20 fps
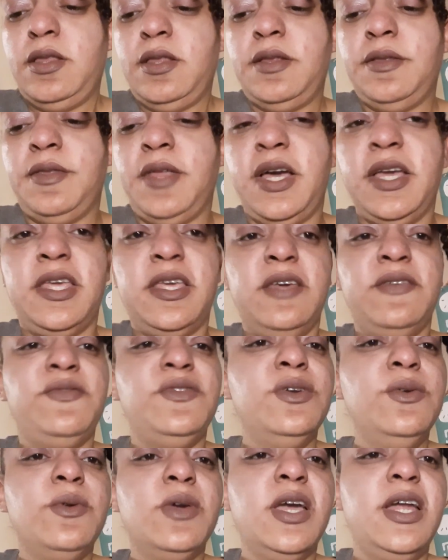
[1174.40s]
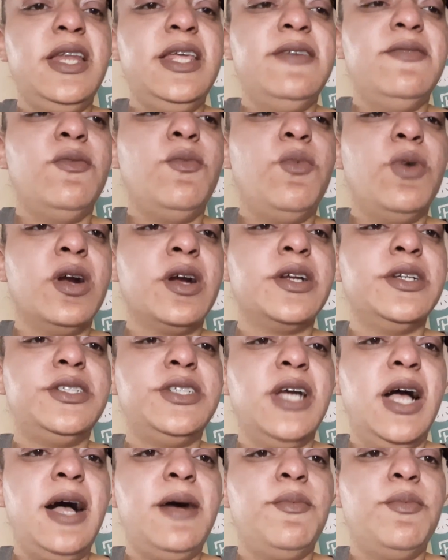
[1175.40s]
Like, if you can't even work a
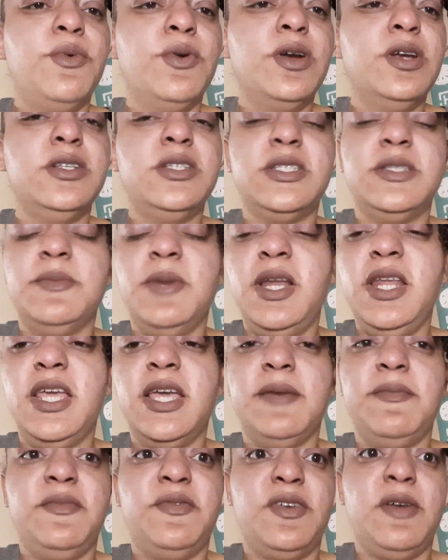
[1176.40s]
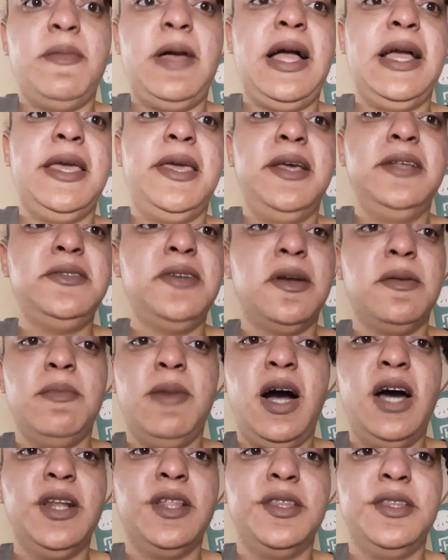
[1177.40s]
job, where is this money coming from? I guess her
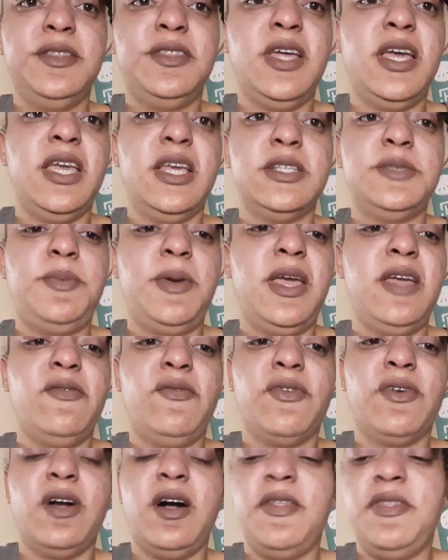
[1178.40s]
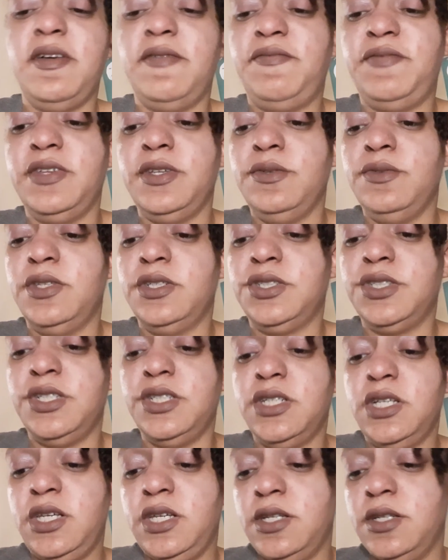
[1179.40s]
modeling thing is paying for all the food that
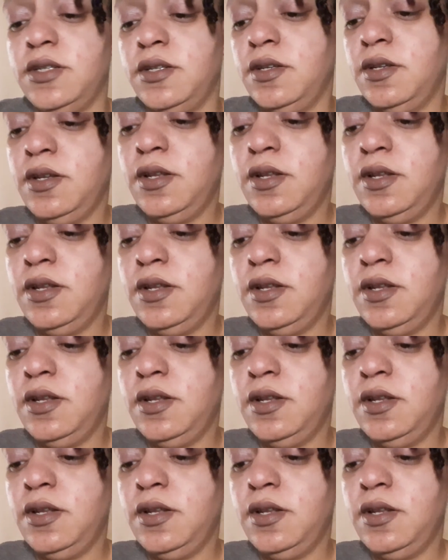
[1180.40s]
she's eating.